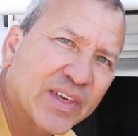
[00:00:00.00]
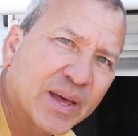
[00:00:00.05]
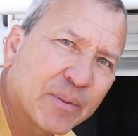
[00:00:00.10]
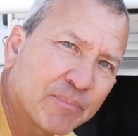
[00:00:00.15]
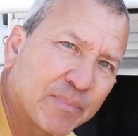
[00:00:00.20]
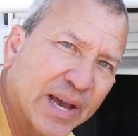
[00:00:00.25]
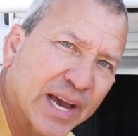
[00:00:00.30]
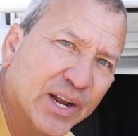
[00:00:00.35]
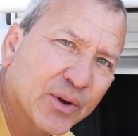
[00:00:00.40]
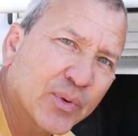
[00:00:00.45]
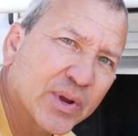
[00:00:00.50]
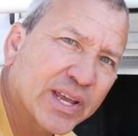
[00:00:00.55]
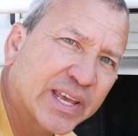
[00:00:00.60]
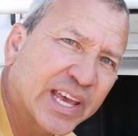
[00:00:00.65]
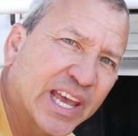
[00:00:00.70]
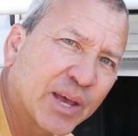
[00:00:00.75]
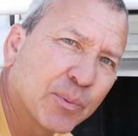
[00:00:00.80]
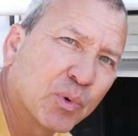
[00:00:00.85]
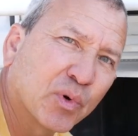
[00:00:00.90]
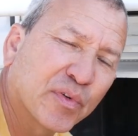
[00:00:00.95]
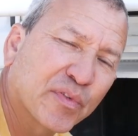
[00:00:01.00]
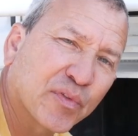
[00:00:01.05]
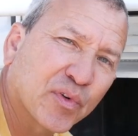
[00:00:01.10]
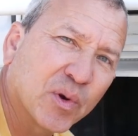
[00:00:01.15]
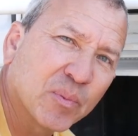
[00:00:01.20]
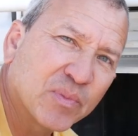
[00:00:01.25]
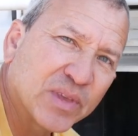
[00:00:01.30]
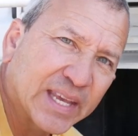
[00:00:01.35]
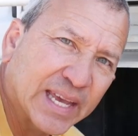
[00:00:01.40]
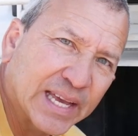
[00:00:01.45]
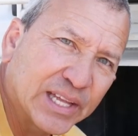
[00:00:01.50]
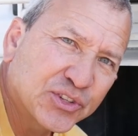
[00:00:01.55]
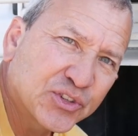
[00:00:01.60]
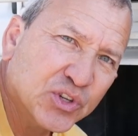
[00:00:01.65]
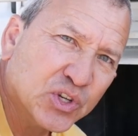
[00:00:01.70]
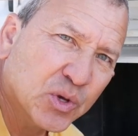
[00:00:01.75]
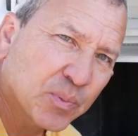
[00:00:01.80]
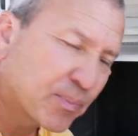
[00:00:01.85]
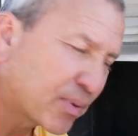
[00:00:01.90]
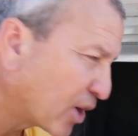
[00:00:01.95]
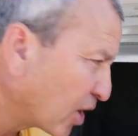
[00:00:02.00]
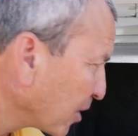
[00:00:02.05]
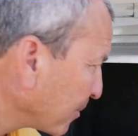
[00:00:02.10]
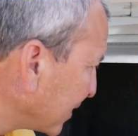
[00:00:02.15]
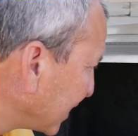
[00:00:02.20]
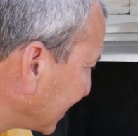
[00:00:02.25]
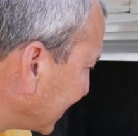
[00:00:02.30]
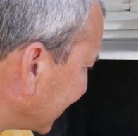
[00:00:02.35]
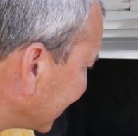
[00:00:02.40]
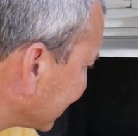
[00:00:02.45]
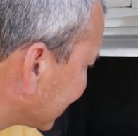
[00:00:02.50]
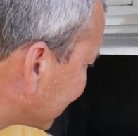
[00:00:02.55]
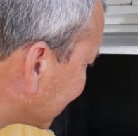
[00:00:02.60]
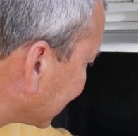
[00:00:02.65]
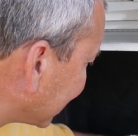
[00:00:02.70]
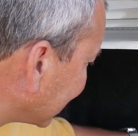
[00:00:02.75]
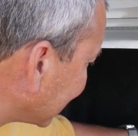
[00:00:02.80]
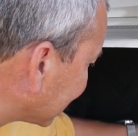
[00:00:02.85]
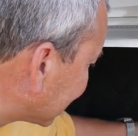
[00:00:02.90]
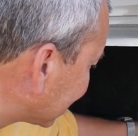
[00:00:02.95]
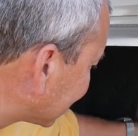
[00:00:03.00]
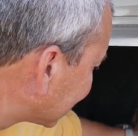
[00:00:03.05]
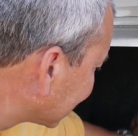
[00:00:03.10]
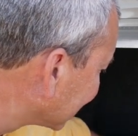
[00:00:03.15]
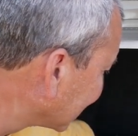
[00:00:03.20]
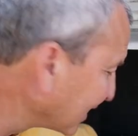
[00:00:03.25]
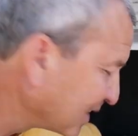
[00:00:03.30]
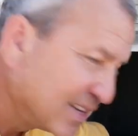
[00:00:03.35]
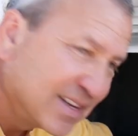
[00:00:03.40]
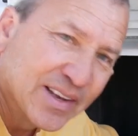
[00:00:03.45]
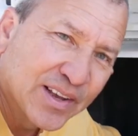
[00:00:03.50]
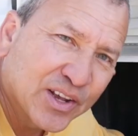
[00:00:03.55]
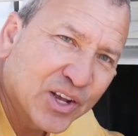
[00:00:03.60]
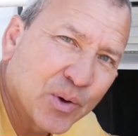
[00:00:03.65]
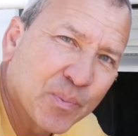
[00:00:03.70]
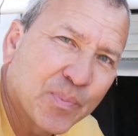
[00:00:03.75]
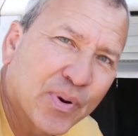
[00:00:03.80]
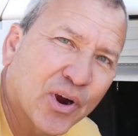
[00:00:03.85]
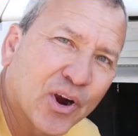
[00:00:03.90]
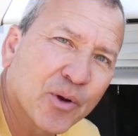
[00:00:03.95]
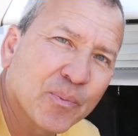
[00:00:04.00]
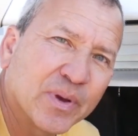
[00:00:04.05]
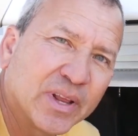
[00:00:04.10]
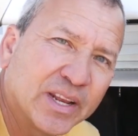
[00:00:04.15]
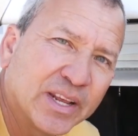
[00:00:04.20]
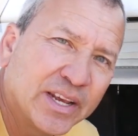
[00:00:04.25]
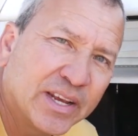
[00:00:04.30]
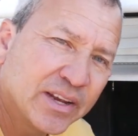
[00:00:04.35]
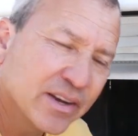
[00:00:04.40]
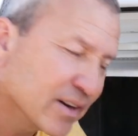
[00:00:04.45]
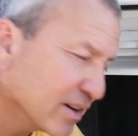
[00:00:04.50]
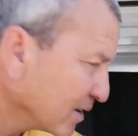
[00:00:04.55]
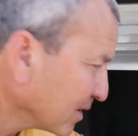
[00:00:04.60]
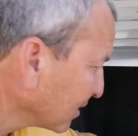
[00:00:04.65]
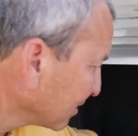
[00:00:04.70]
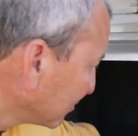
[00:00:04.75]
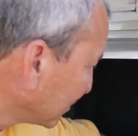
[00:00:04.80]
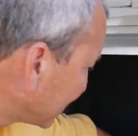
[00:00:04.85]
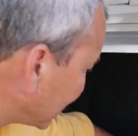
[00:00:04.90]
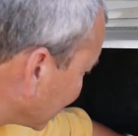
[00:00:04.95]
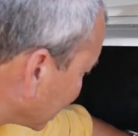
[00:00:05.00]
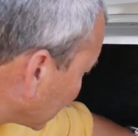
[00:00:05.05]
that battery cable from the engine compartment into this compartment here, which